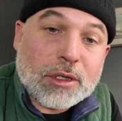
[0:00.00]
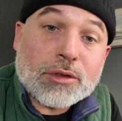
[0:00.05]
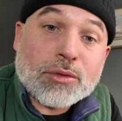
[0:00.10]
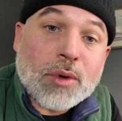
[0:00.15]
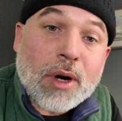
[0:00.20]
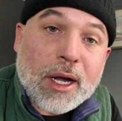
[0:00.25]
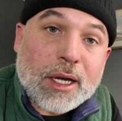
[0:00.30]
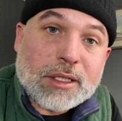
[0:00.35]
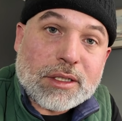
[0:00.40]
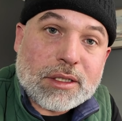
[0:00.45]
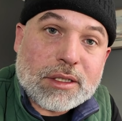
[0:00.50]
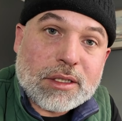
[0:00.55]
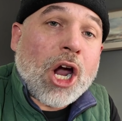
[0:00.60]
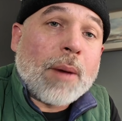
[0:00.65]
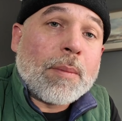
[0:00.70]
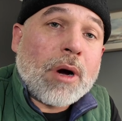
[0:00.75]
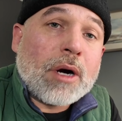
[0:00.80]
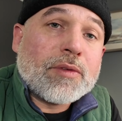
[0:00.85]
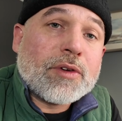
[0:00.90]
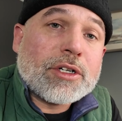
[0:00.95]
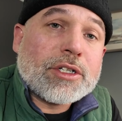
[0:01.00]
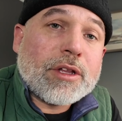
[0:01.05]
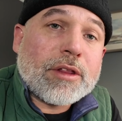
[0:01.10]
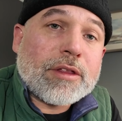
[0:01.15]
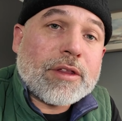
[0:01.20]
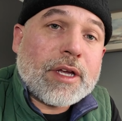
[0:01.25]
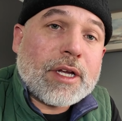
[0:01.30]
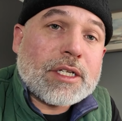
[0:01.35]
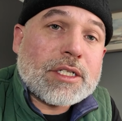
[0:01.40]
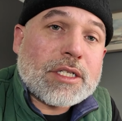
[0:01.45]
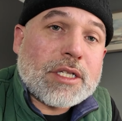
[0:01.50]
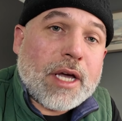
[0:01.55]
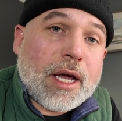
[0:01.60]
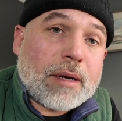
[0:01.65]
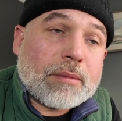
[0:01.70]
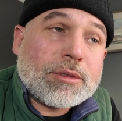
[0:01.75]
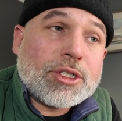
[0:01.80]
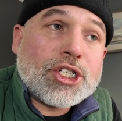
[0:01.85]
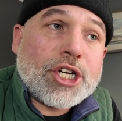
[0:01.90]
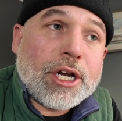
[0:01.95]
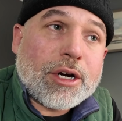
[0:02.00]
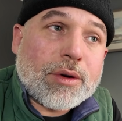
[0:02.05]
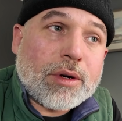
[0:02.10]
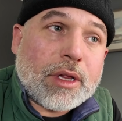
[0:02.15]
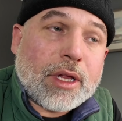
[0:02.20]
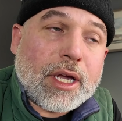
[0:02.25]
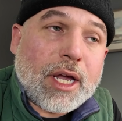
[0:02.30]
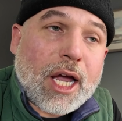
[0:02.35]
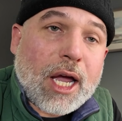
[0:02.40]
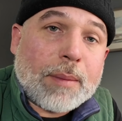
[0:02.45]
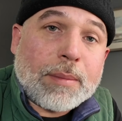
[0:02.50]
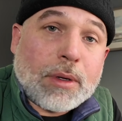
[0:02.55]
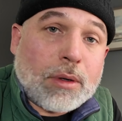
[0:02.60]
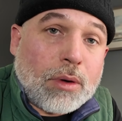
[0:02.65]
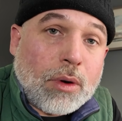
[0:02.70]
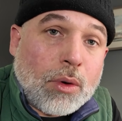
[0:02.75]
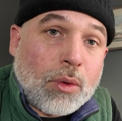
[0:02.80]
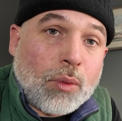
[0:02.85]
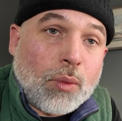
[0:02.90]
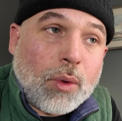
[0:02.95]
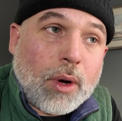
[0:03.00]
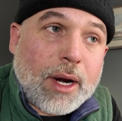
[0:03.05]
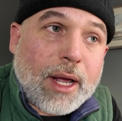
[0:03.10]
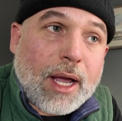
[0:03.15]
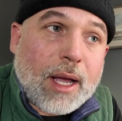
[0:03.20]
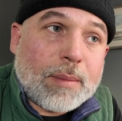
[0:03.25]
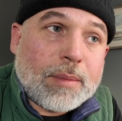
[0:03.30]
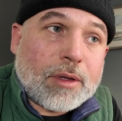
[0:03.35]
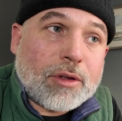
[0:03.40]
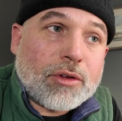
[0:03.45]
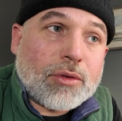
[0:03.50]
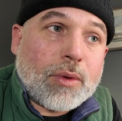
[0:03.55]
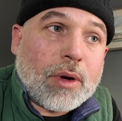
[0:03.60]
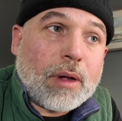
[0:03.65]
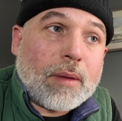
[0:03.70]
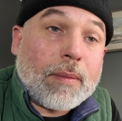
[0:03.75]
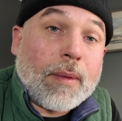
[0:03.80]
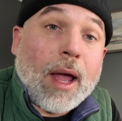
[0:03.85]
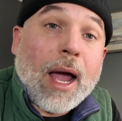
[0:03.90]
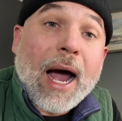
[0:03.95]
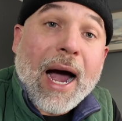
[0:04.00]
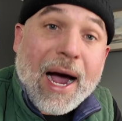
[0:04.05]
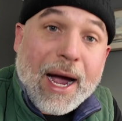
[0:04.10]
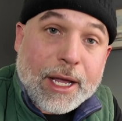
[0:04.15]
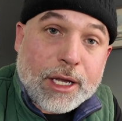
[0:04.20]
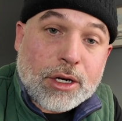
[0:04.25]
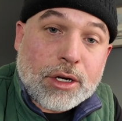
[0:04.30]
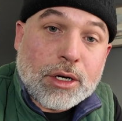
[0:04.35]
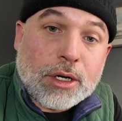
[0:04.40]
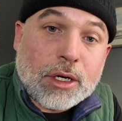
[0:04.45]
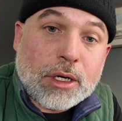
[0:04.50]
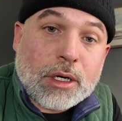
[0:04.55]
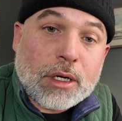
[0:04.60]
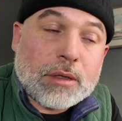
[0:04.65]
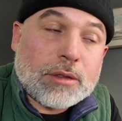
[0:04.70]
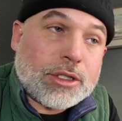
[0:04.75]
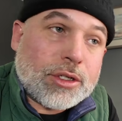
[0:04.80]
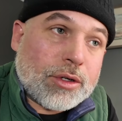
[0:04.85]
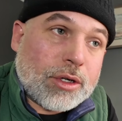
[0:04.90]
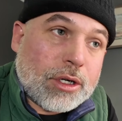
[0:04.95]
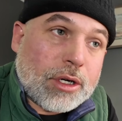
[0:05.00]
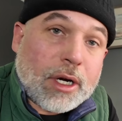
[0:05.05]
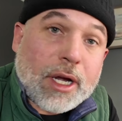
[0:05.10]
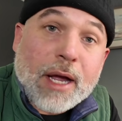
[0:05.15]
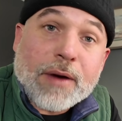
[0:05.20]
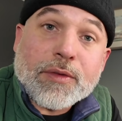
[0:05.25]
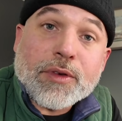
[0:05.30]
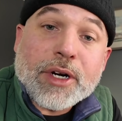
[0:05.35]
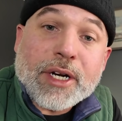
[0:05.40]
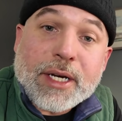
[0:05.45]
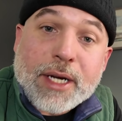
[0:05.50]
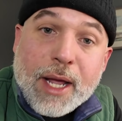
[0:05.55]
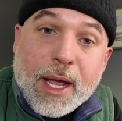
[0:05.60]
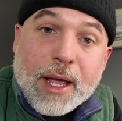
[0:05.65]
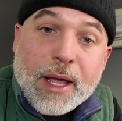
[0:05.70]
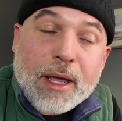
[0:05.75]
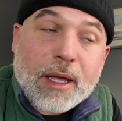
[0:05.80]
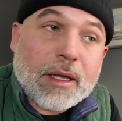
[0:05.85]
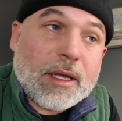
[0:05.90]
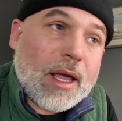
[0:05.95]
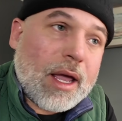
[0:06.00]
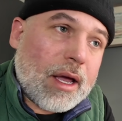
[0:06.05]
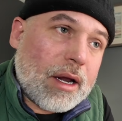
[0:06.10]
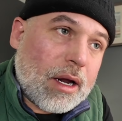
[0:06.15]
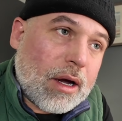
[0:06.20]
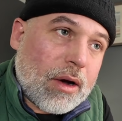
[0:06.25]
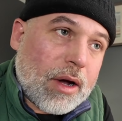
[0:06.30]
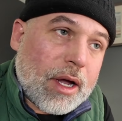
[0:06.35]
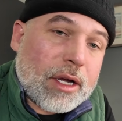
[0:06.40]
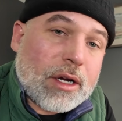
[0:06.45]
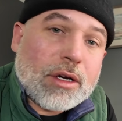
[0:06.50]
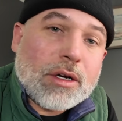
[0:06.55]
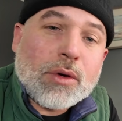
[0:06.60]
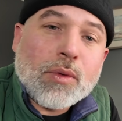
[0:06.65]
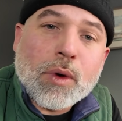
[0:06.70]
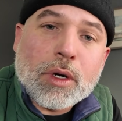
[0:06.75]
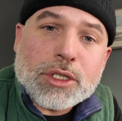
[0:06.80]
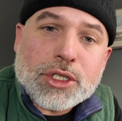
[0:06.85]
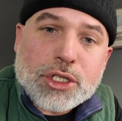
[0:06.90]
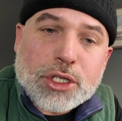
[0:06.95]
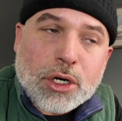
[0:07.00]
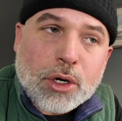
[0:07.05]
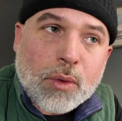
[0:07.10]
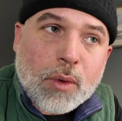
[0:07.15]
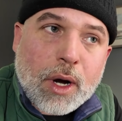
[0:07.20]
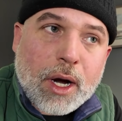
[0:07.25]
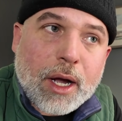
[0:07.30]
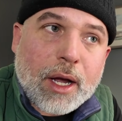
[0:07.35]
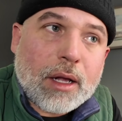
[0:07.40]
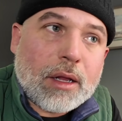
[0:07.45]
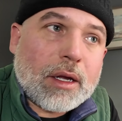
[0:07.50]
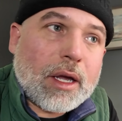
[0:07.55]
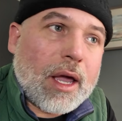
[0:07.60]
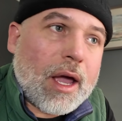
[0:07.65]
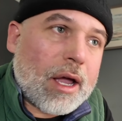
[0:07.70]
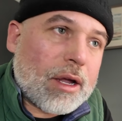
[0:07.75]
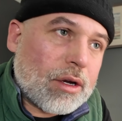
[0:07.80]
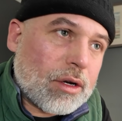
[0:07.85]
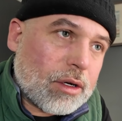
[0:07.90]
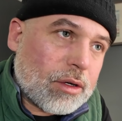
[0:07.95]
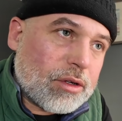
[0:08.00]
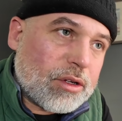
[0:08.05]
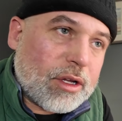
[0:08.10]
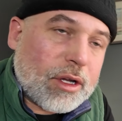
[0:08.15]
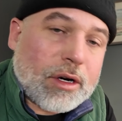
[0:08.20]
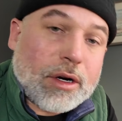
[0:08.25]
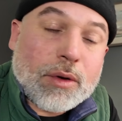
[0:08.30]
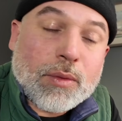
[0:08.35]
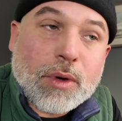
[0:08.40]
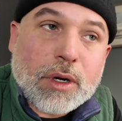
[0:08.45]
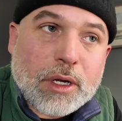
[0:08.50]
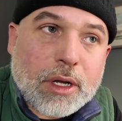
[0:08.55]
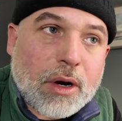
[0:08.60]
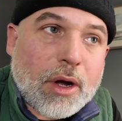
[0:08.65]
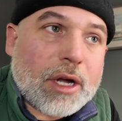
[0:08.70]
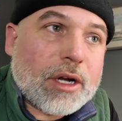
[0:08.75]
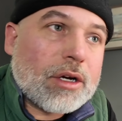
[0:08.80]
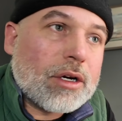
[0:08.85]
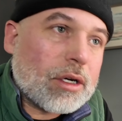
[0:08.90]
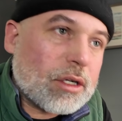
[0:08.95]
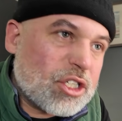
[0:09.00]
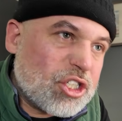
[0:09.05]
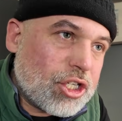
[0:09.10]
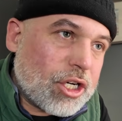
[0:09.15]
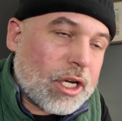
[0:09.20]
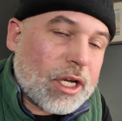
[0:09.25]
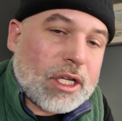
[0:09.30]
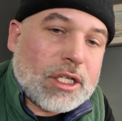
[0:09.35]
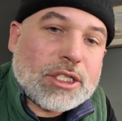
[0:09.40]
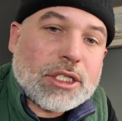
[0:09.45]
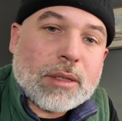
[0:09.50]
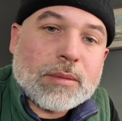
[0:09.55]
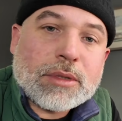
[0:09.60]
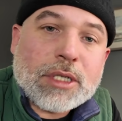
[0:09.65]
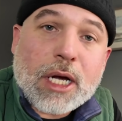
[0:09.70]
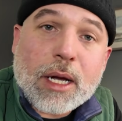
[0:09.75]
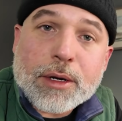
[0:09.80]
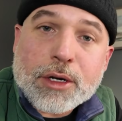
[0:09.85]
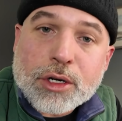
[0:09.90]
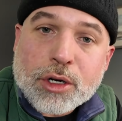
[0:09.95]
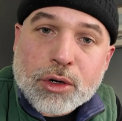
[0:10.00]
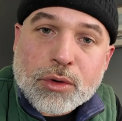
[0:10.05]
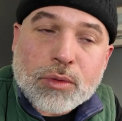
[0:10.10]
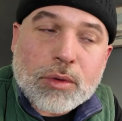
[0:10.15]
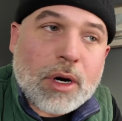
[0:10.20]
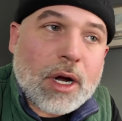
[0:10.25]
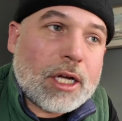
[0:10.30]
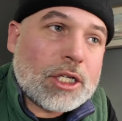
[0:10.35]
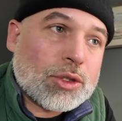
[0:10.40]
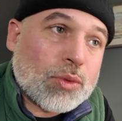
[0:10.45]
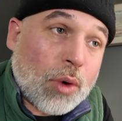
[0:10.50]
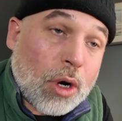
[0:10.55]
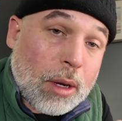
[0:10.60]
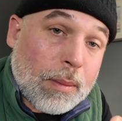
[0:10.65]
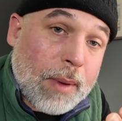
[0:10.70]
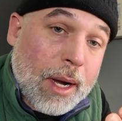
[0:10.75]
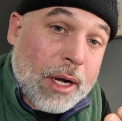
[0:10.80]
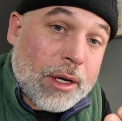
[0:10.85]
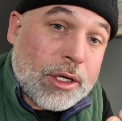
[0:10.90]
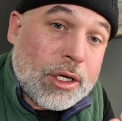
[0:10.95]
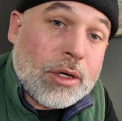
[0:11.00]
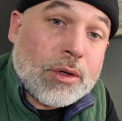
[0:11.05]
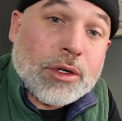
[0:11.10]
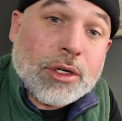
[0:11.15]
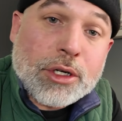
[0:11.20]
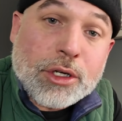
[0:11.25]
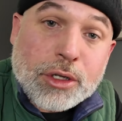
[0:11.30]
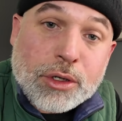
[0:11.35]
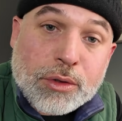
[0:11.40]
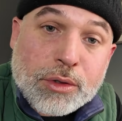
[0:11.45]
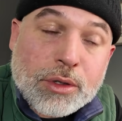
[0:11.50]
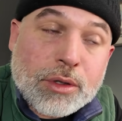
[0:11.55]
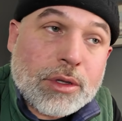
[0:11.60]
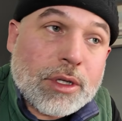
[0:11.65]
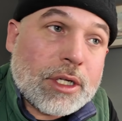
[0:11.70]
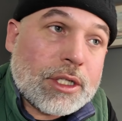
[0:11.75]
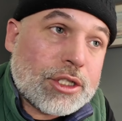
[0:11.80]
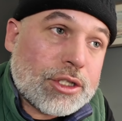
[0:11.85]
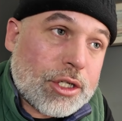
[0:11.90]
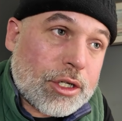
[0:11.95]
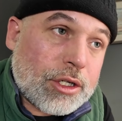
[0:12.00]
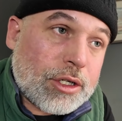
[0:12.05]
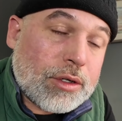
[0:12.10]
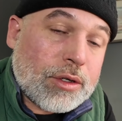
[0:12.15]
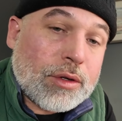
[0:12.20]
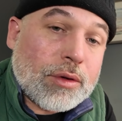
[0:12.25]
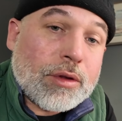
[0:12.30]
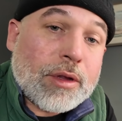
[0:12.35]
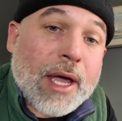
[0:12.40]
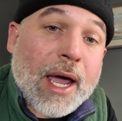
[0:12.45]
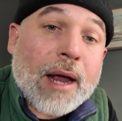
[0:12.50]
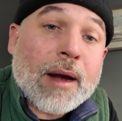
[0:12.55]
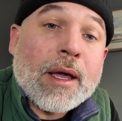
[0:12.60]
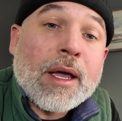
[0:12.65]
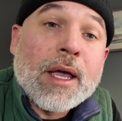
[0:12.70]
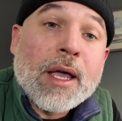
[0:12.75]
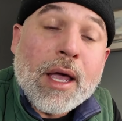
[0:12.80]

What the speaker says: rice. Come over to things that generally happen. What happens? Well, I cook. Do you cook every day? Yeah, no, I cook once in a while. Okay, I cook dinner. Well, I cook chicken sometimes. I cook rice. What about you? Do you do this? Do you do that?